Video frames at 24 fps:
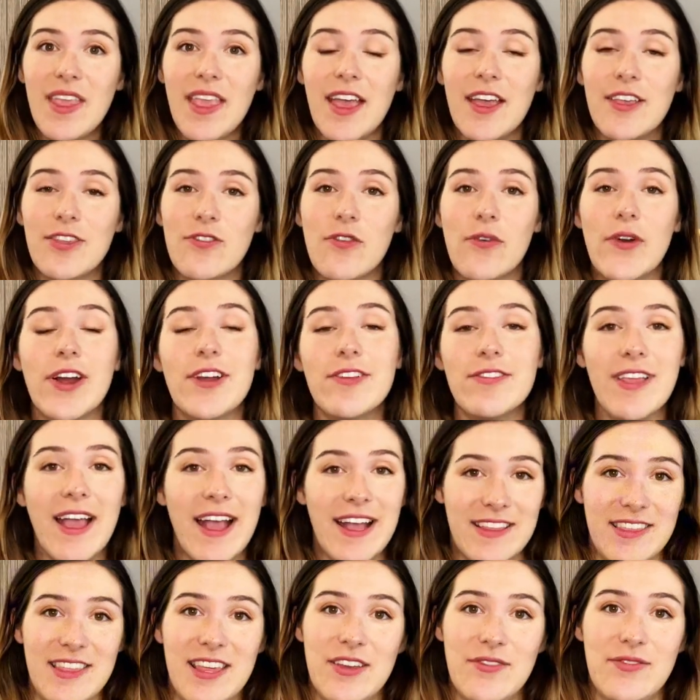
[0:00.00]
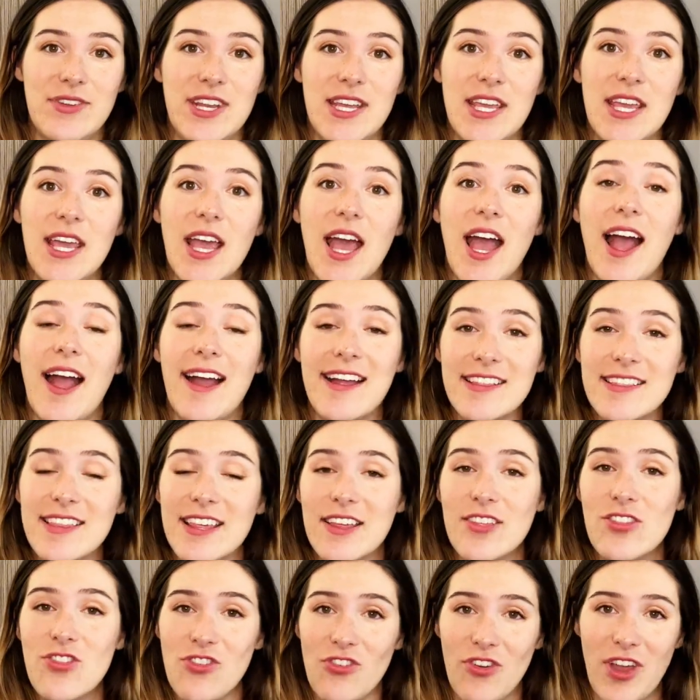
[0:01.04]
As far as activity, I
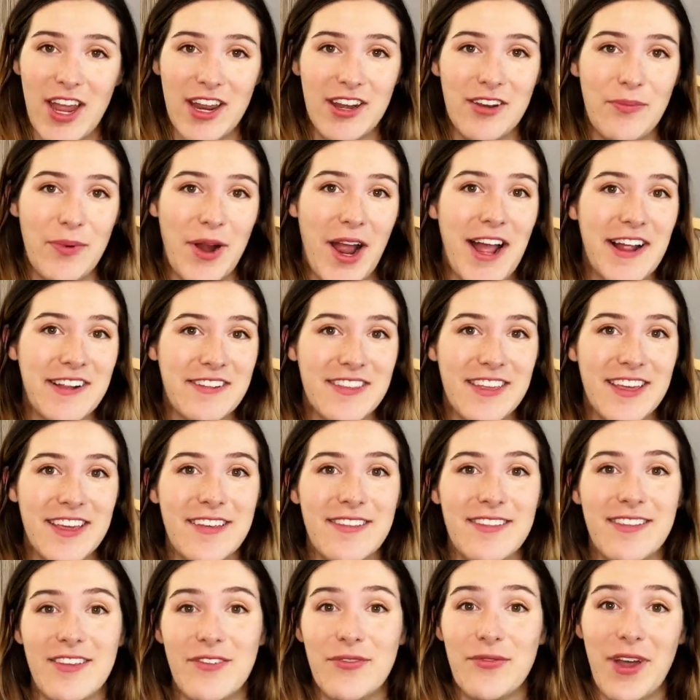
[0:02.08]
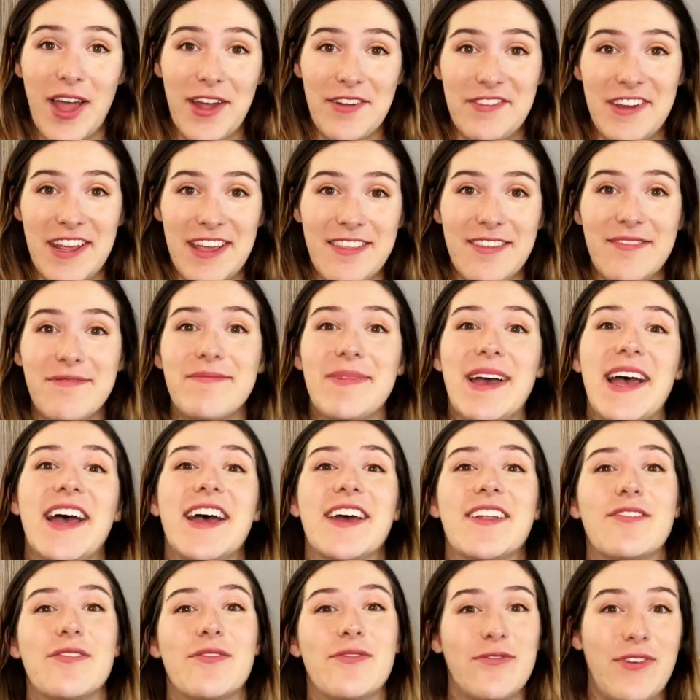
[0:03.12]
did try to practice the 5 days in bed,